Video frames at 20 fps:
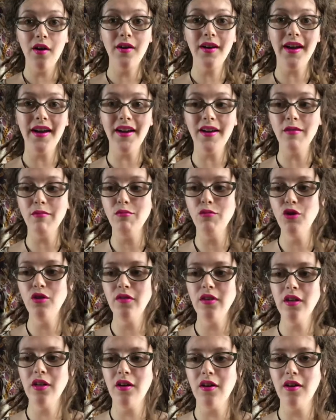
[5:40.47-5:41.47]
Okay,
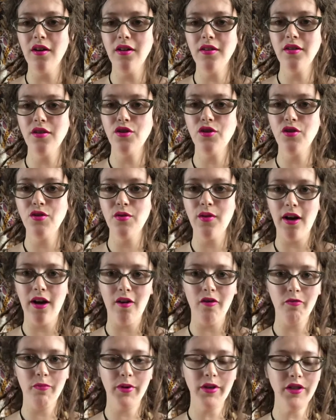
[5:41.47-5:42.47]
moving on to
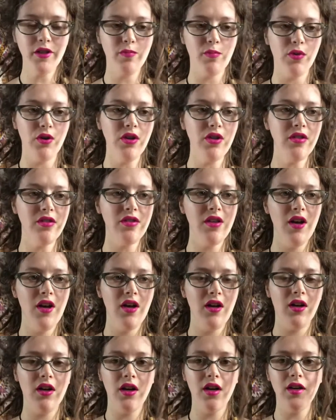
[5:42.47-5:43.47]
half price books,
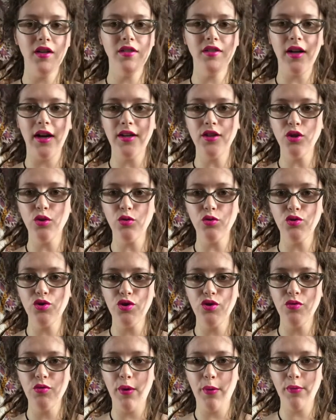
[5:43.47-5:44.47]
because I told
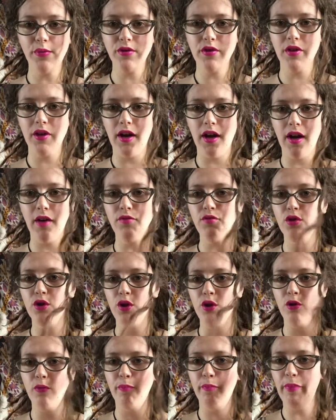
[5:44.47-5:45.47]
you I was gonna have to
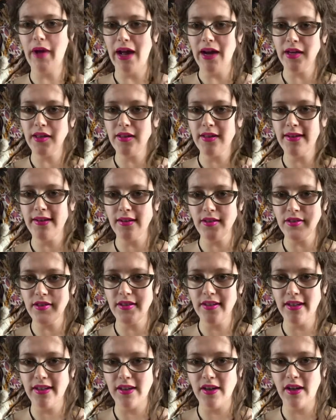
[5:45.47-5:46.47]
go back there to
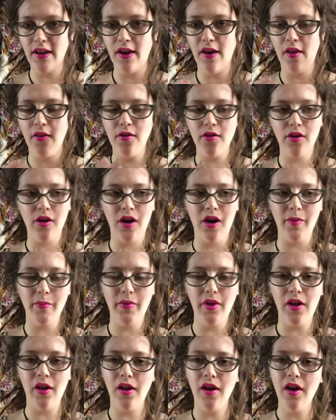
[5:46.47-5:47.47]
get another
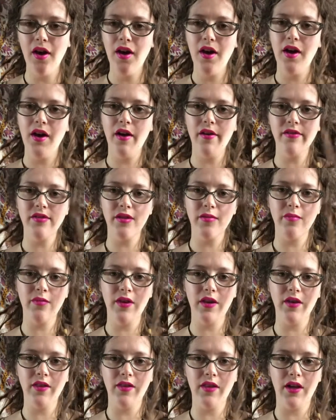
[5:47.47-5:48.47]
copy of
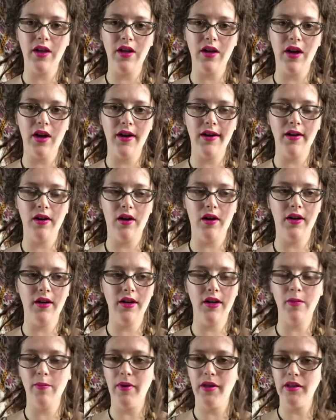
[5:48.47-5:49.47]
something that I got
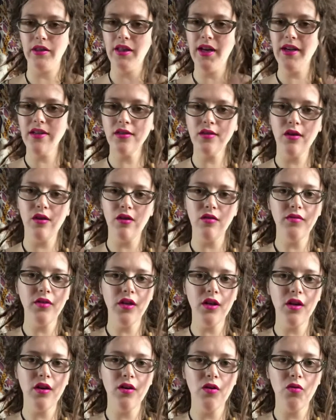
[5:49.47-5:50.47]
in my last haul
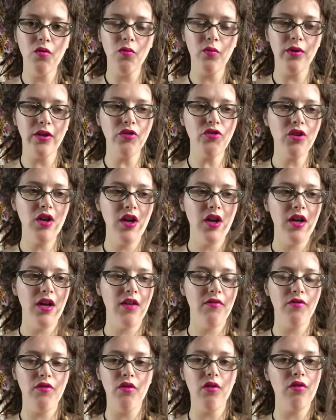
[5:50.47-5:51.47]
video, which
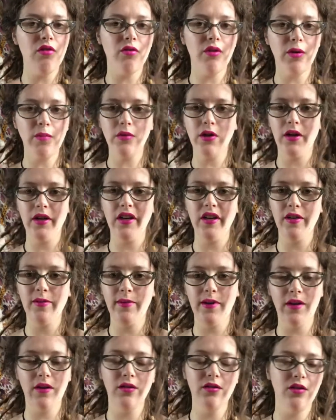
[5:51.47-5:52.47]
if you don't know what I'm talking
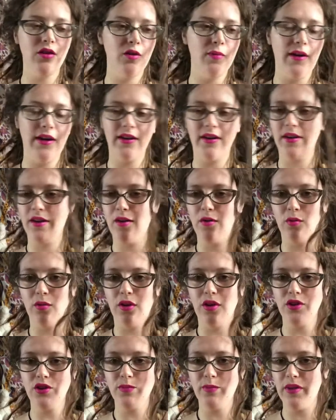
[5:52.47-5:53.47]
about, go back and
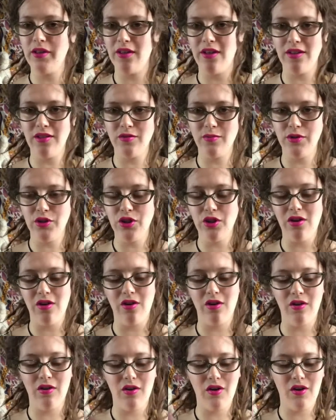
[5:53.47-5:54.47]
watch my last Witchy
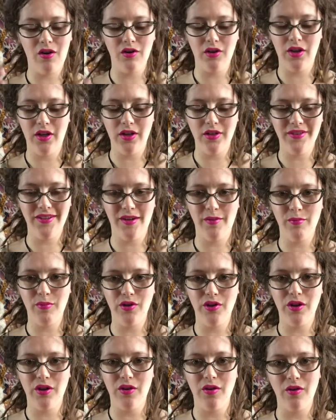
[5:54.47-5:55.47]
Haul. I'll link it down
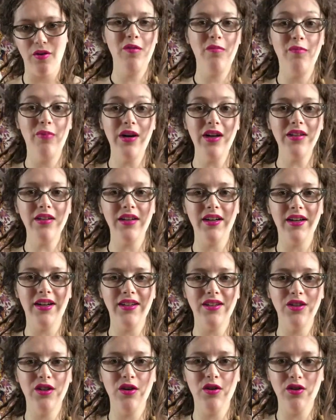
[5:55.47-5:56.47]
below. But I
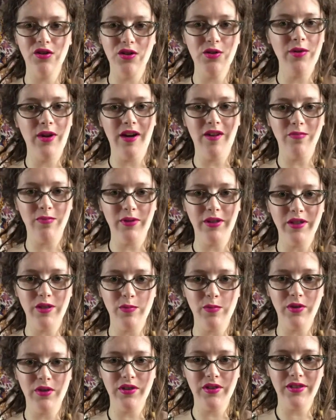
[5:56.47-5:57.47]
had to go to 2 half price
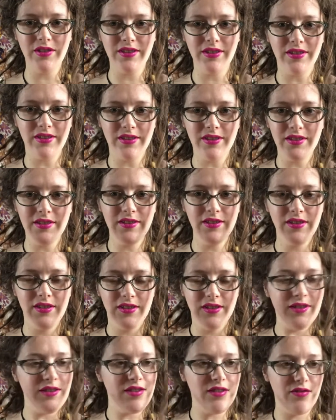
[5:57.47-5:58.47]
books
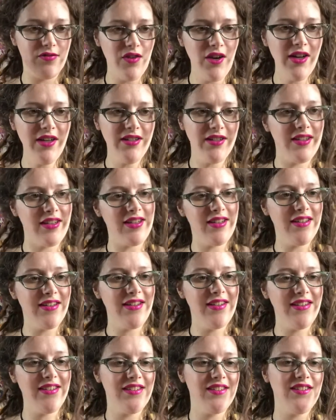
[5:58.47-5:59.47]
to find it,
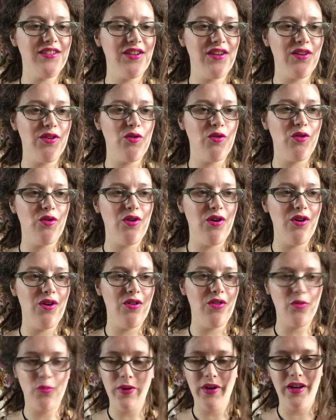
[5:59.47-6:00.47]
so
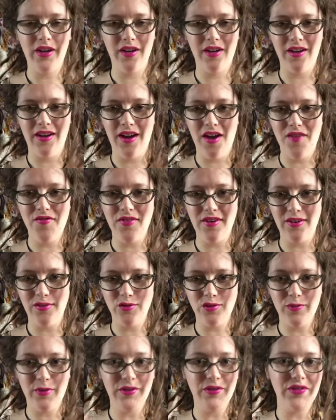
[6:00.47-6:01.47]
on the way I
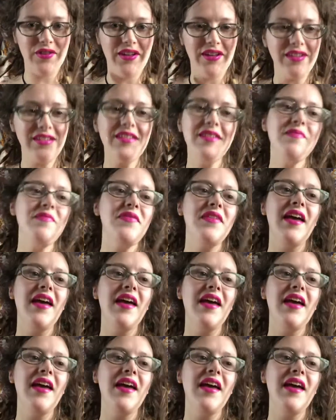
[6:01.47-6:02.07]
found some other things.